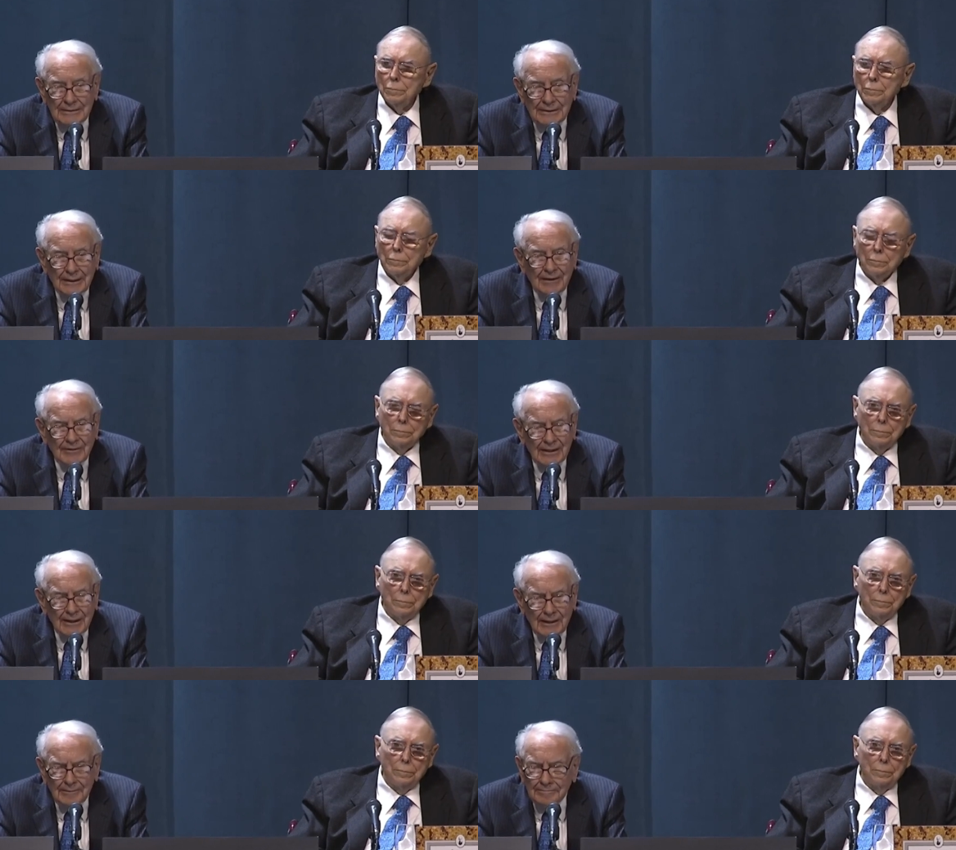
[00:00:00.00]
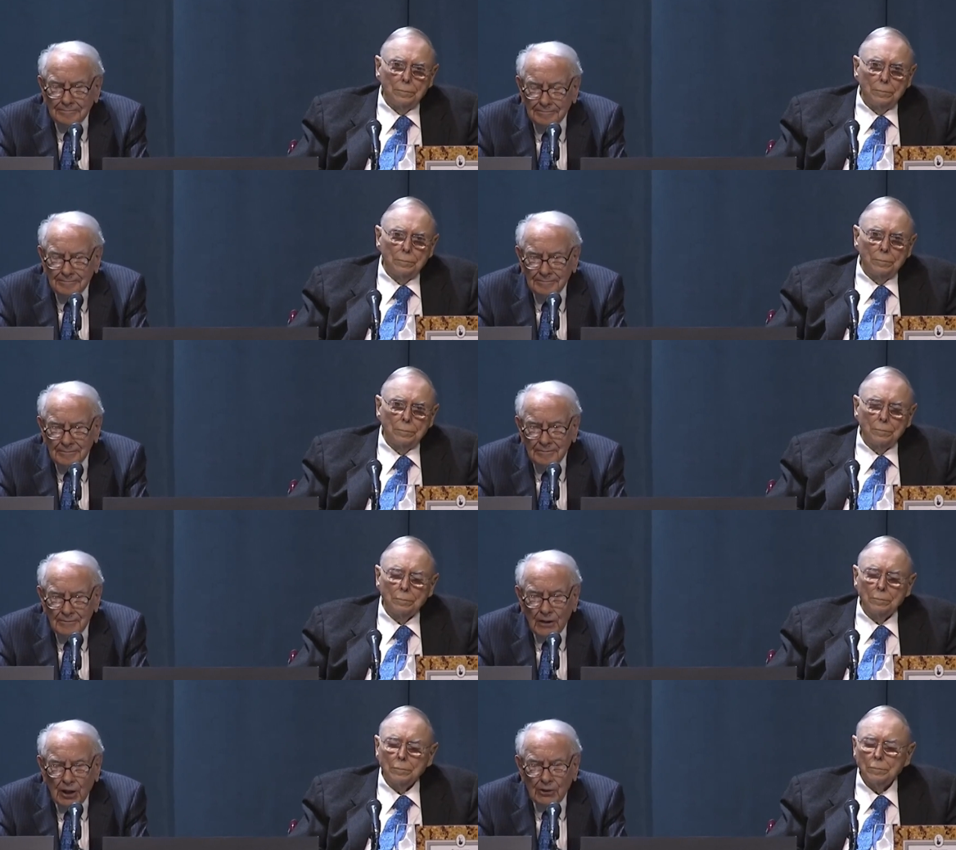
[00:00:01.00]
Speaker 1: having that
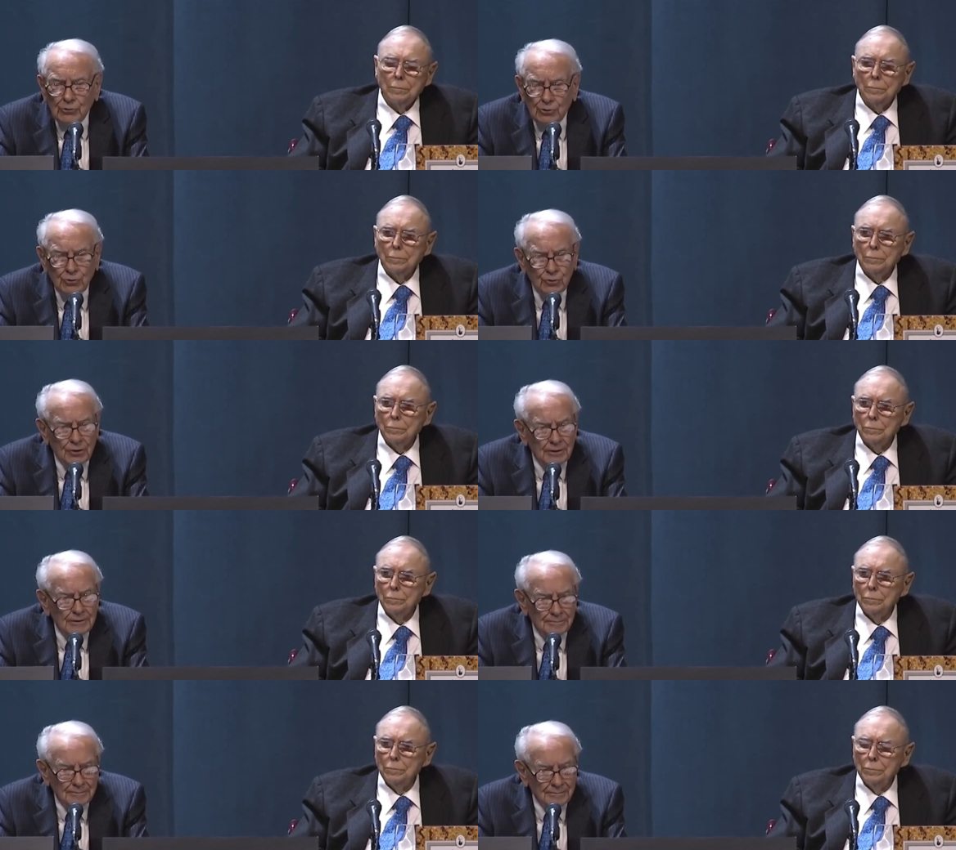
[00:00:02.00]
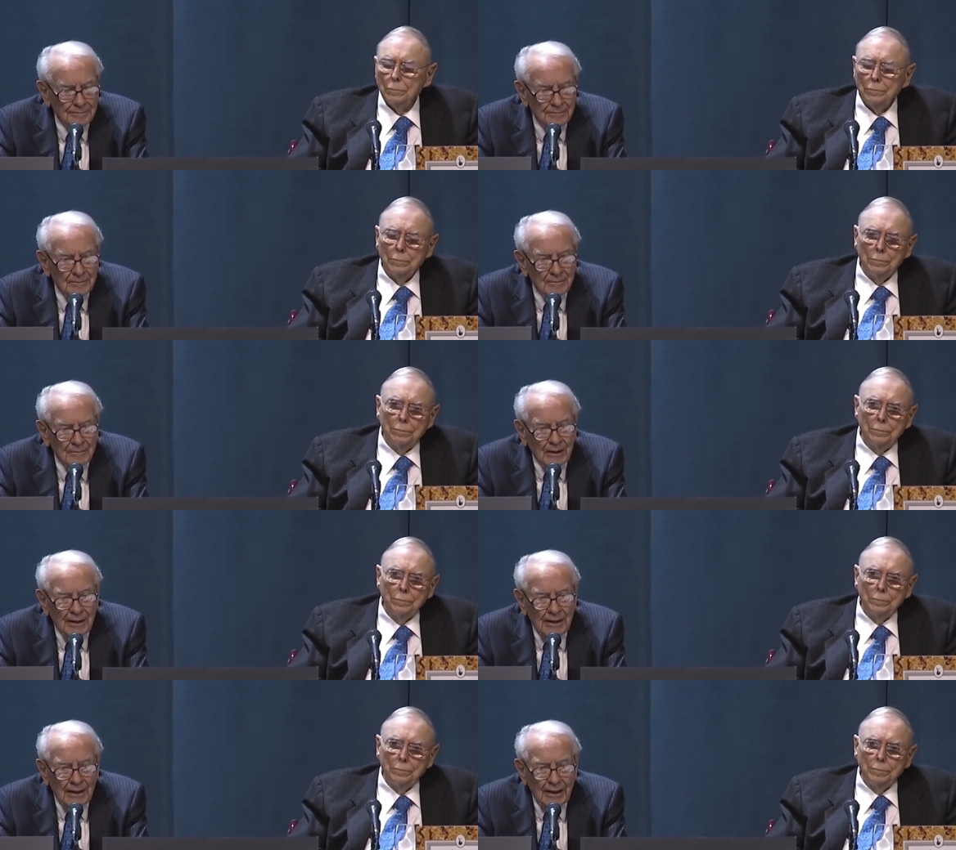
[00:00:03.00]
understood
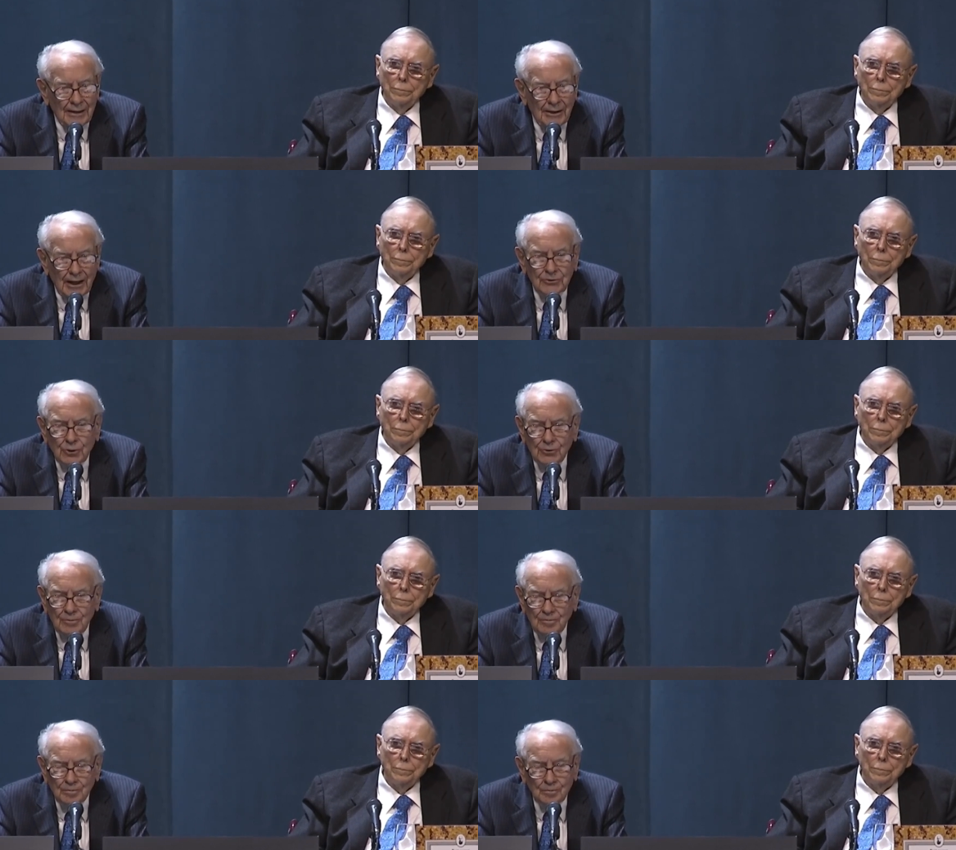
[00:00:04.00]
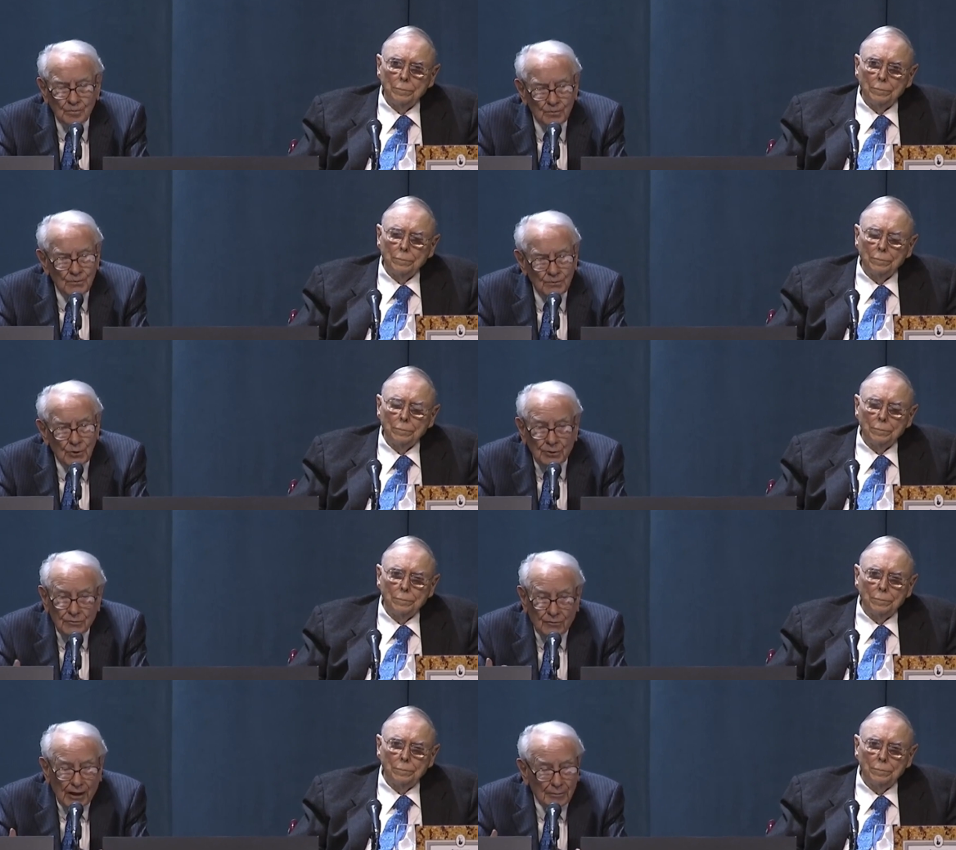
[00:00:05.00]
and not to do
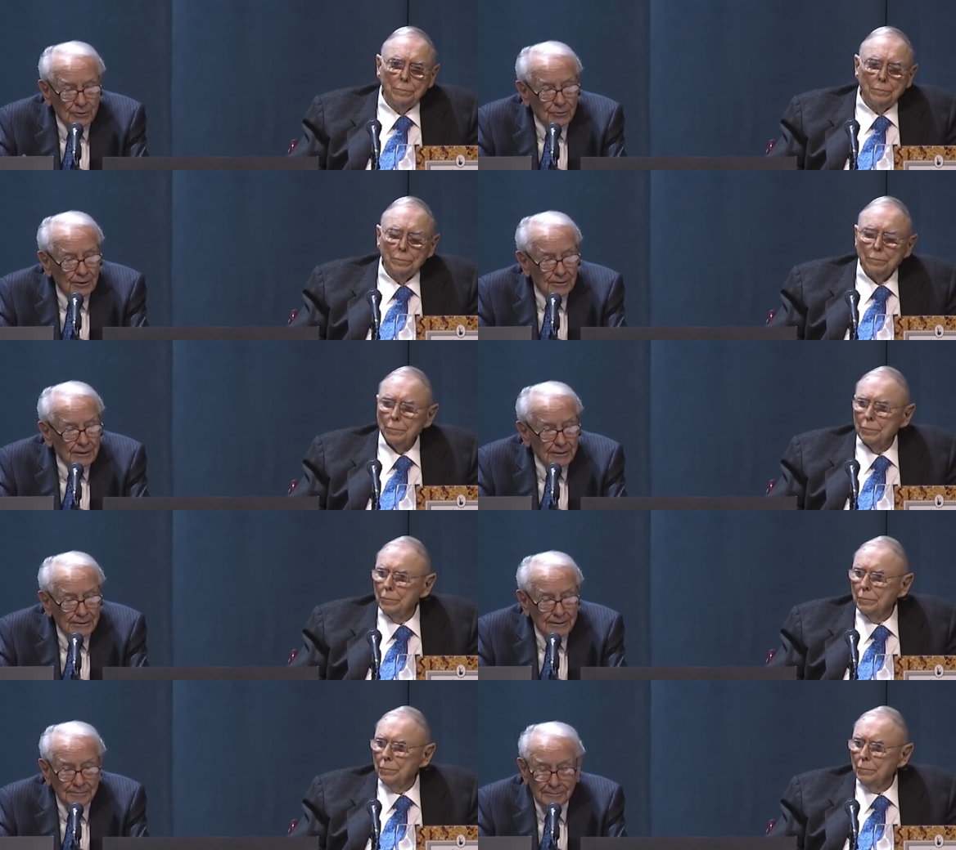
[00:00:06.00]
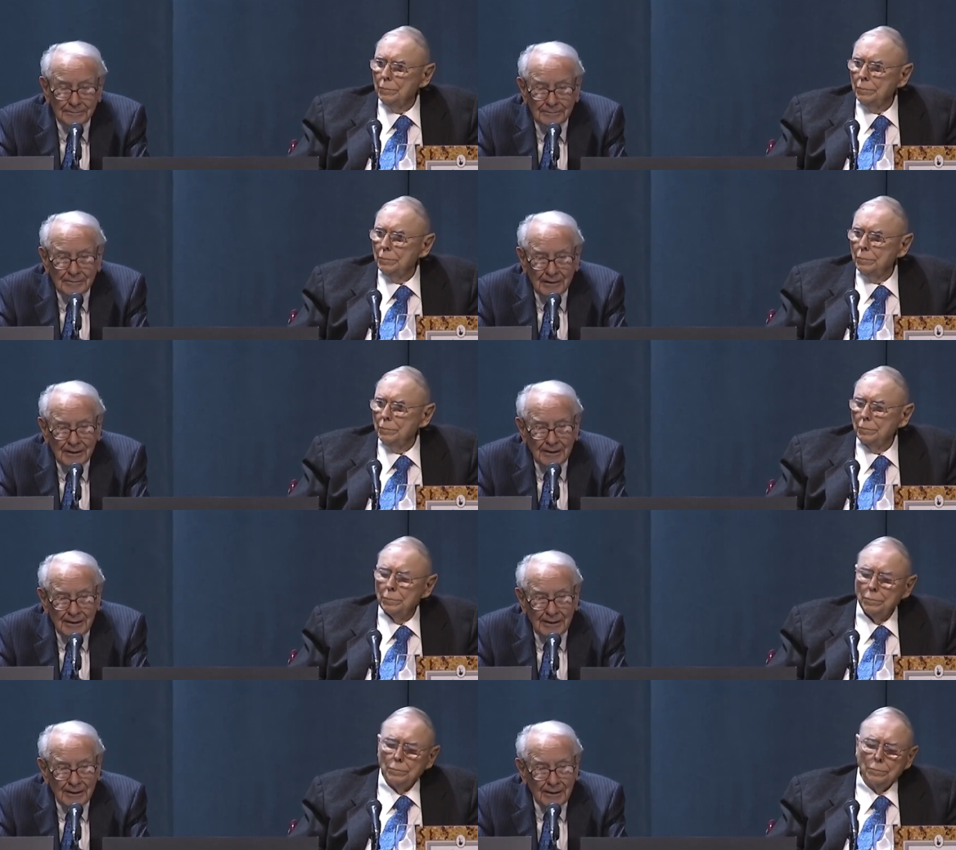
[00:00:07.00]
inflammatory things.
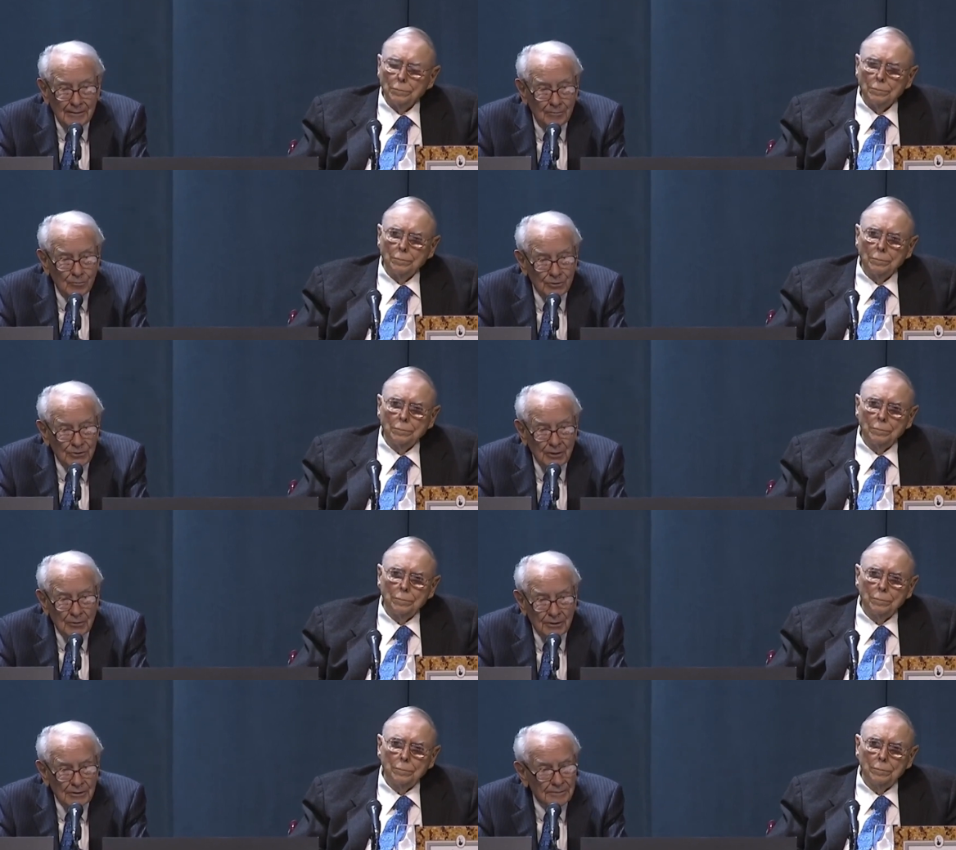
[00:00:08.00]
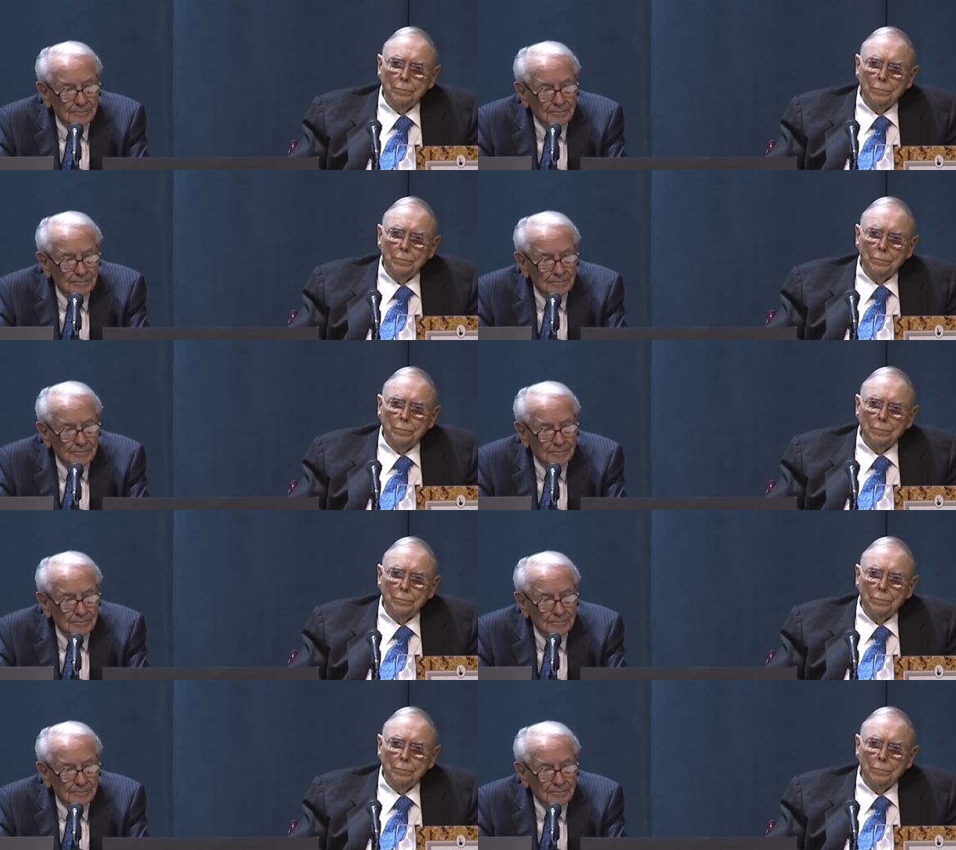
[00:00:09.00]
And We'll see whether